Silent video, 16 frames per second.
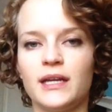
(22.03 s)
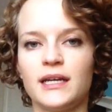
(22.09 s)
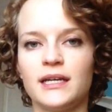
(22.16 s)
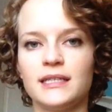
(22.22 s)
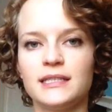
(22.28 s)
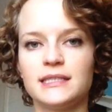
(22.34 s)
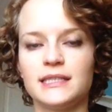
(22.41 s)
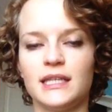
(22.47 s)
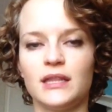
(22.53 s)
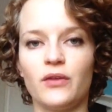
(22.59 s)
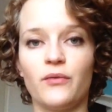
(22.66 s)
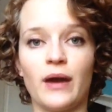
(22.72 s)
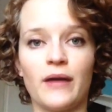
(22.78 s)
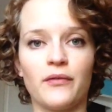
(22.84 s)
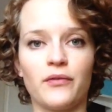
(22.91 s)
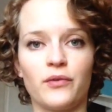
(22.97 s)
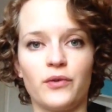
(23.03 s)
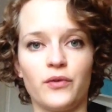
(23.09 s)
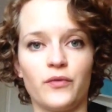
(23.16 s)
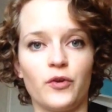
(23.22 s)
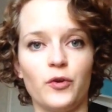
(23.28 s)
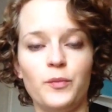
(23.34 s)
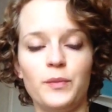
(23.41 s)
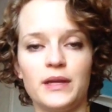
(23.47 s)
us in the Ravelry
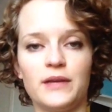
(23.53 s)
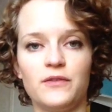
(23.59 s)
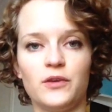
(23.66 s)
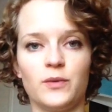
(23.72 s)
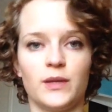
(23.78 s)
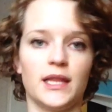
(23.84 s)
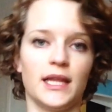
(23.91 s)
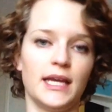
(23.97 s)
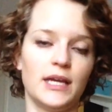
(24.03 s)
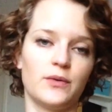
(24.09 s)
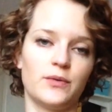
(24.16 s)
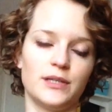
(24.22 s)
group if you would like,